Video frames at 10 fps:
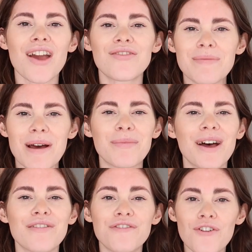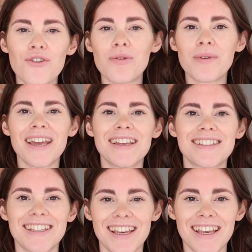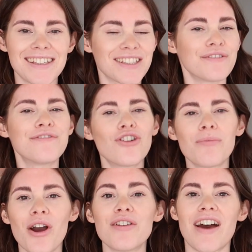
Remember, form is key, so form over